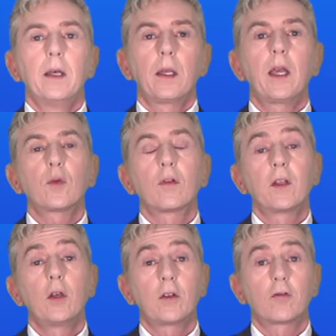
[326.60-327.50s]
Here's one for
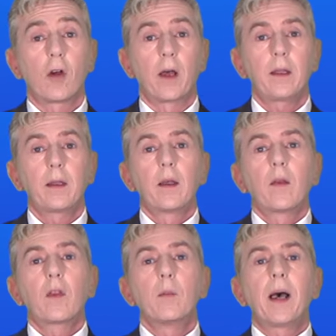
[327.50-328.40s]
you to try.
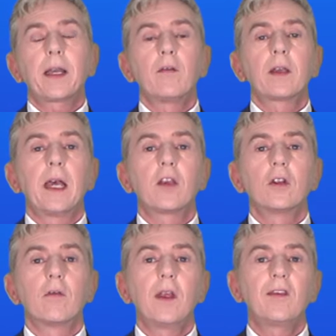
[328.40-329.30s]
The
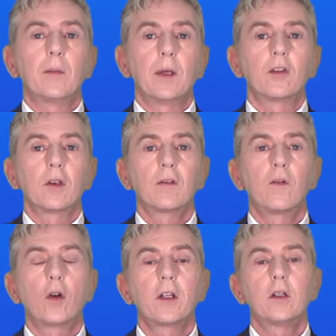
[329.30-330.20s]
magnification of this image is
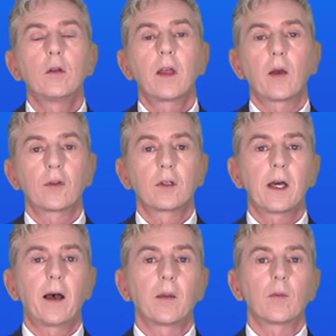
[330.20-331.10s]
42,000
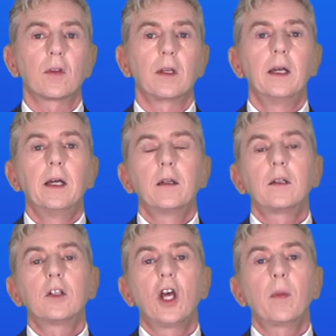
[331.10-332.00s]
times.
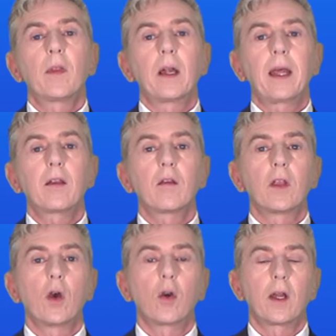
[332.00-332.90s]
Determine the length of
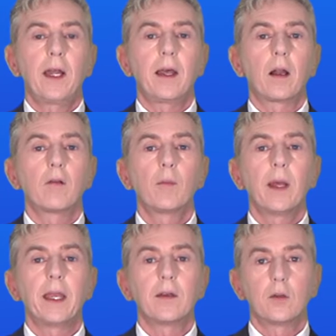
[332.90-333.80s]
the organelle from
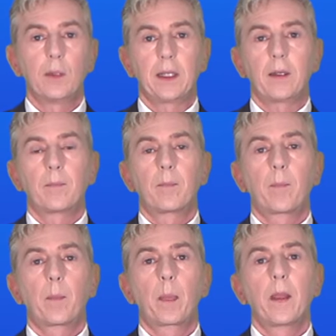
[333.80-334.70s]
A to B.
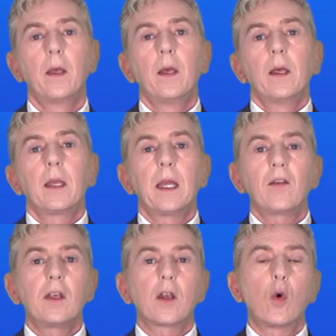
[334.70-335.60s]

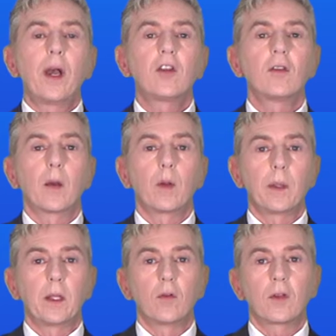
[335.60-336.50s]
Here's the equation that we'll
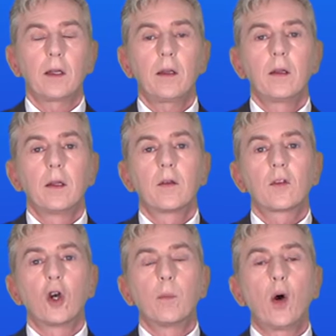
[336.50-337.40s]
be using,
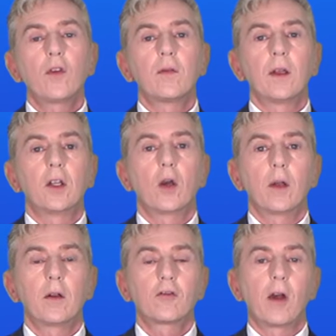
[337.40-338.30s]
so pause the video
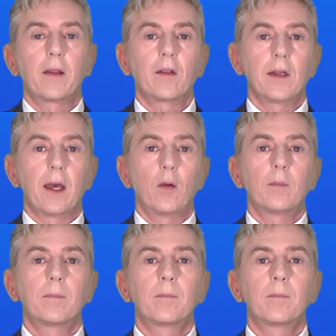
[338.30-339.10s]
and try this now.